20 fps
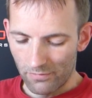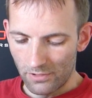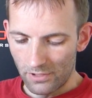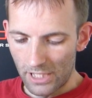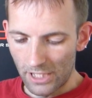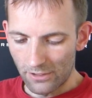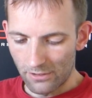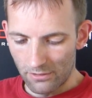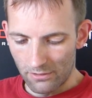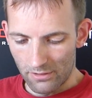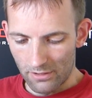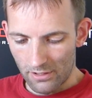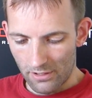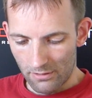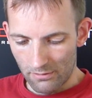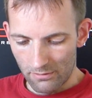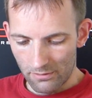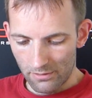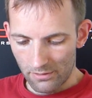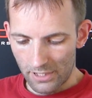
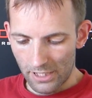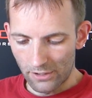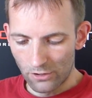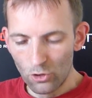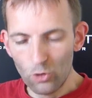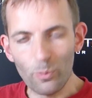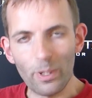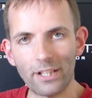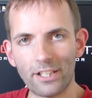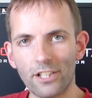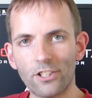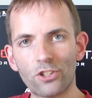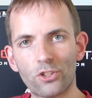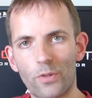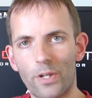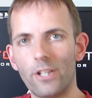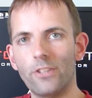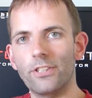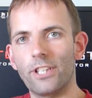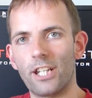That pneumatic
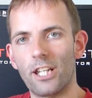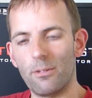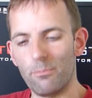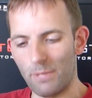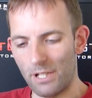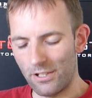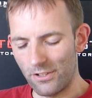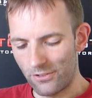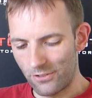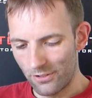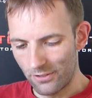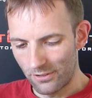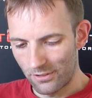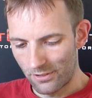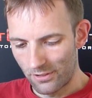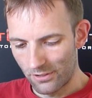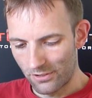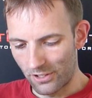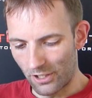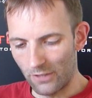trail that I mentioned,
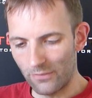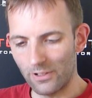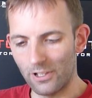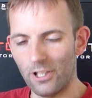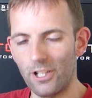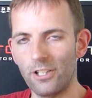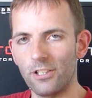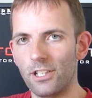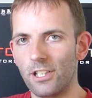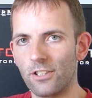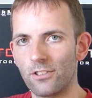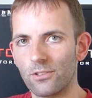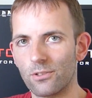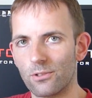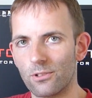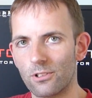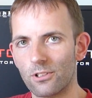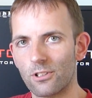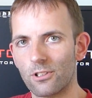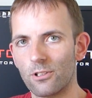the self-aligning
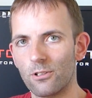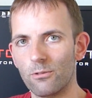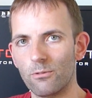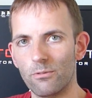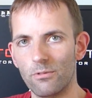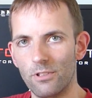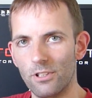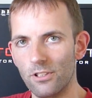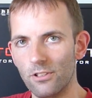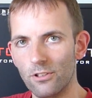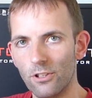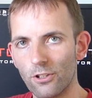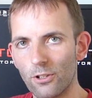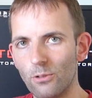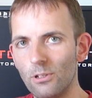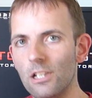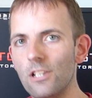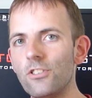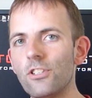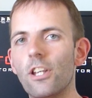torque, not
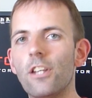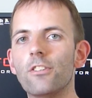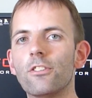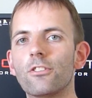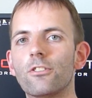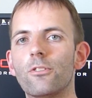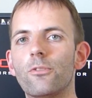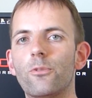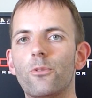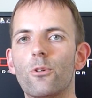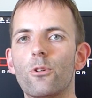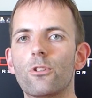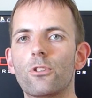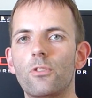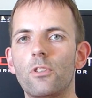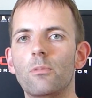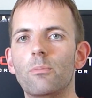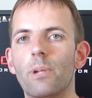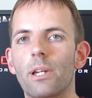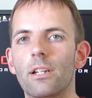only changes the force
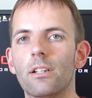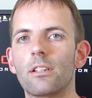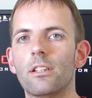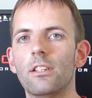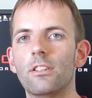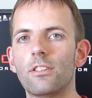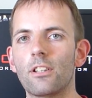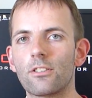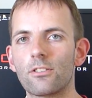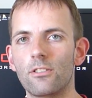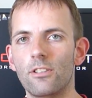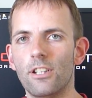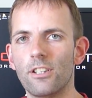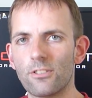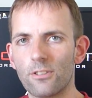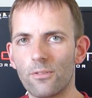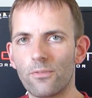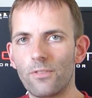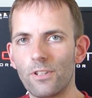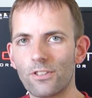feedback, it's a
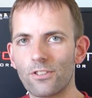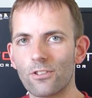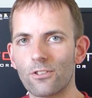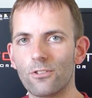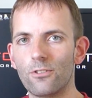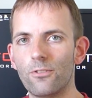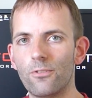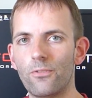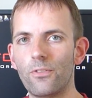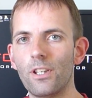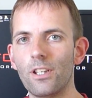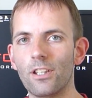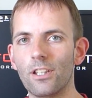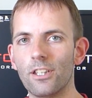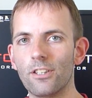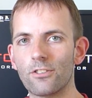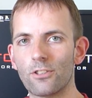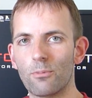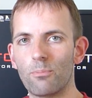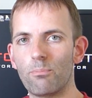physical thing.
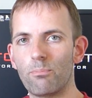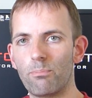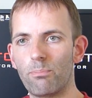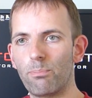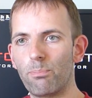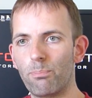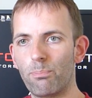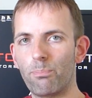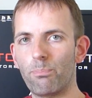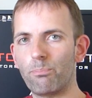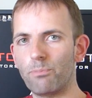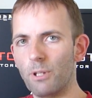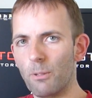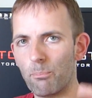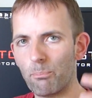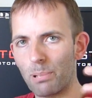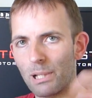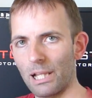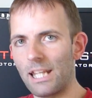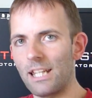It's the
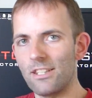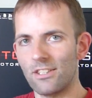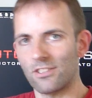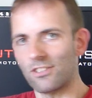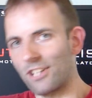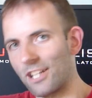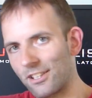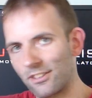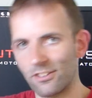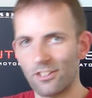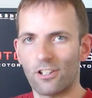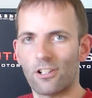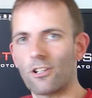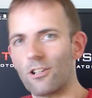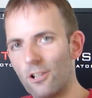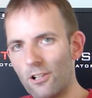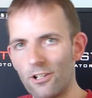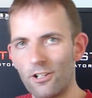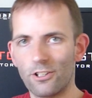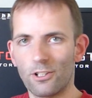place at the
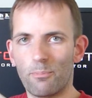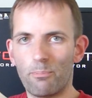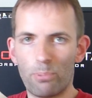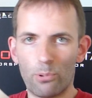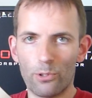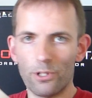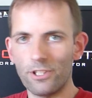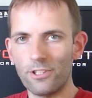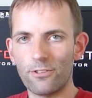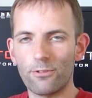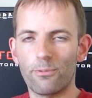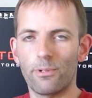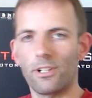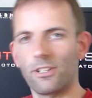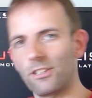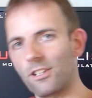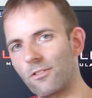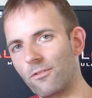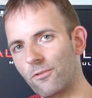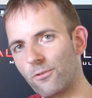car, the point where
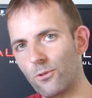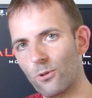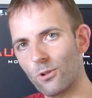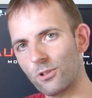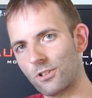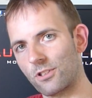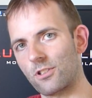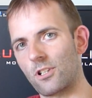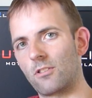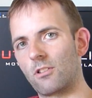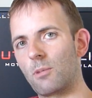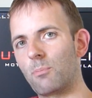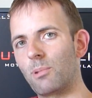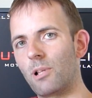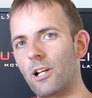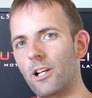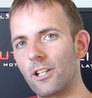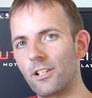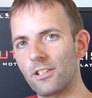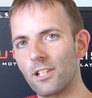the forces are
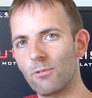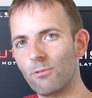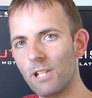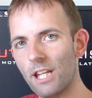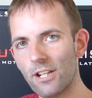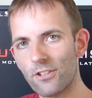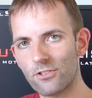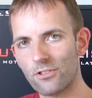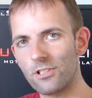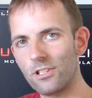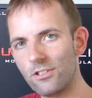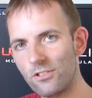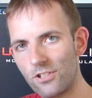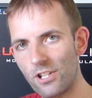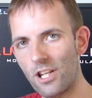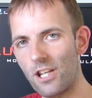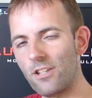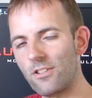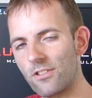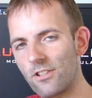applied, and we actually
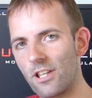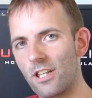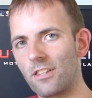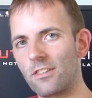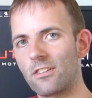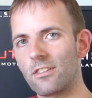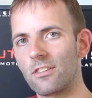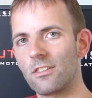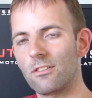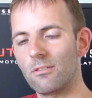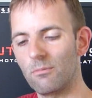change that